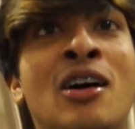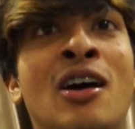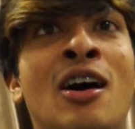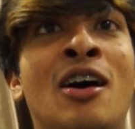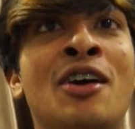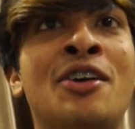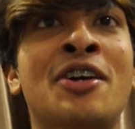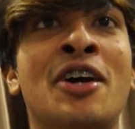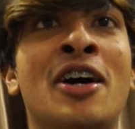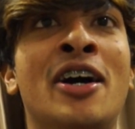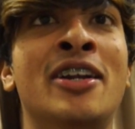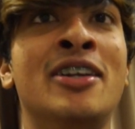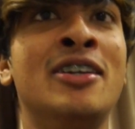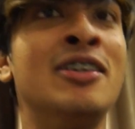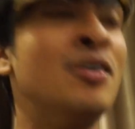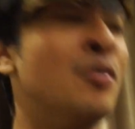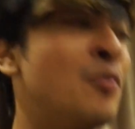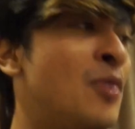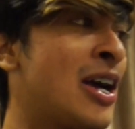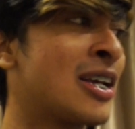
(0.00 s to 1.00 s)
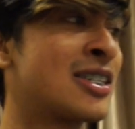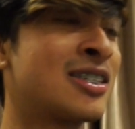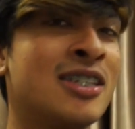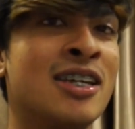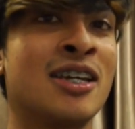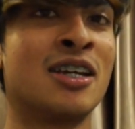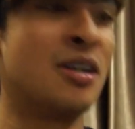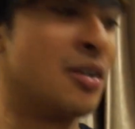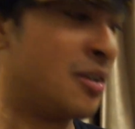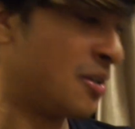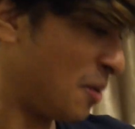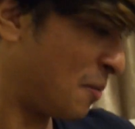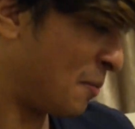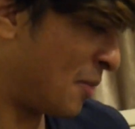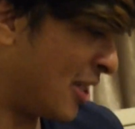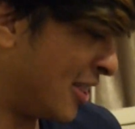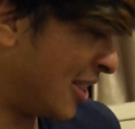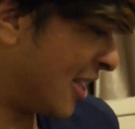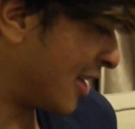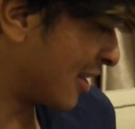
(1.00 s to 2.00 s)
are done waxing
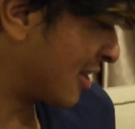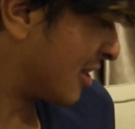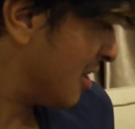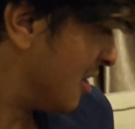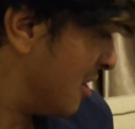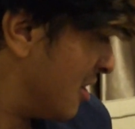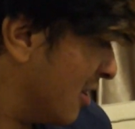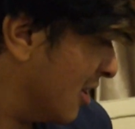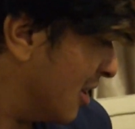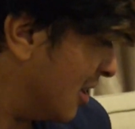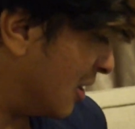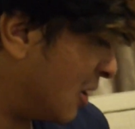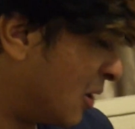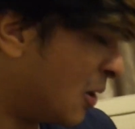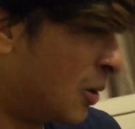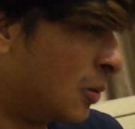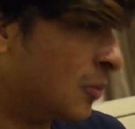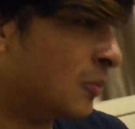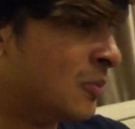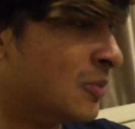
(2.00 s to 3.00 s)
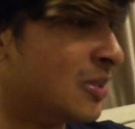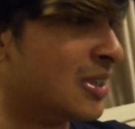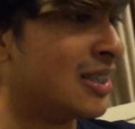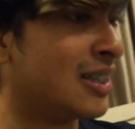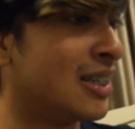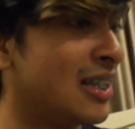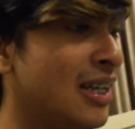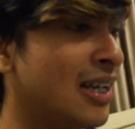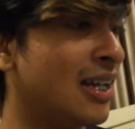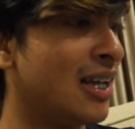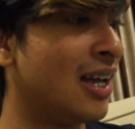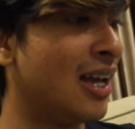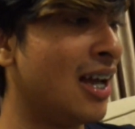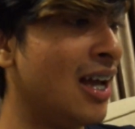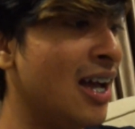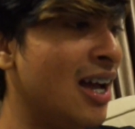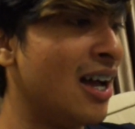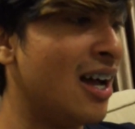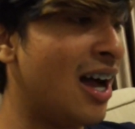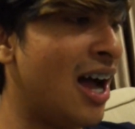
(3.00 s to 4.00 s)
my leg. Um,
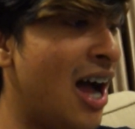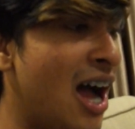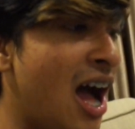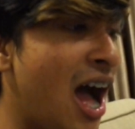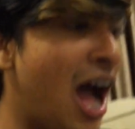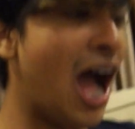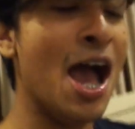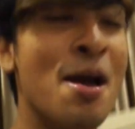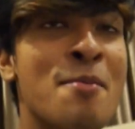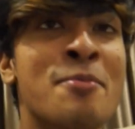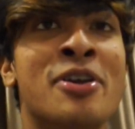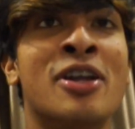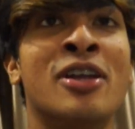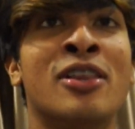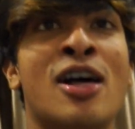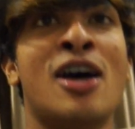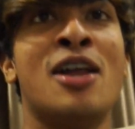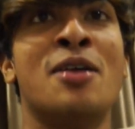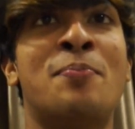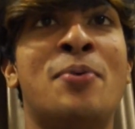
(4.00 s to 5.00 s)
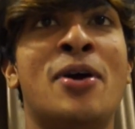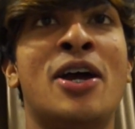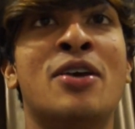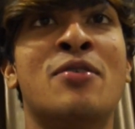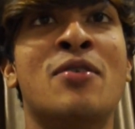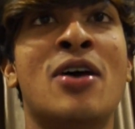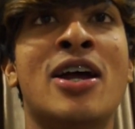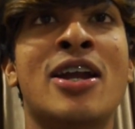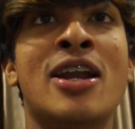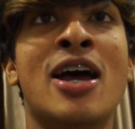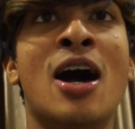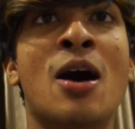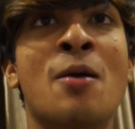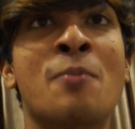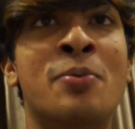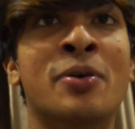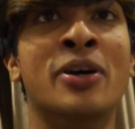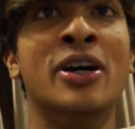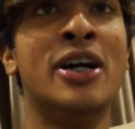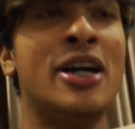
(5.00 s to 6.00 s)
I'm in a lot of pain right now,
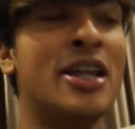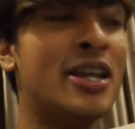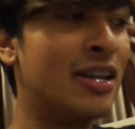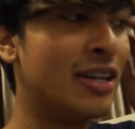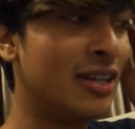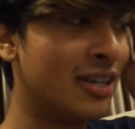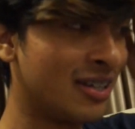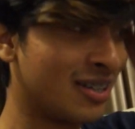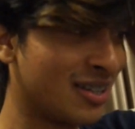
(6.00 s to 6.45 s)
but.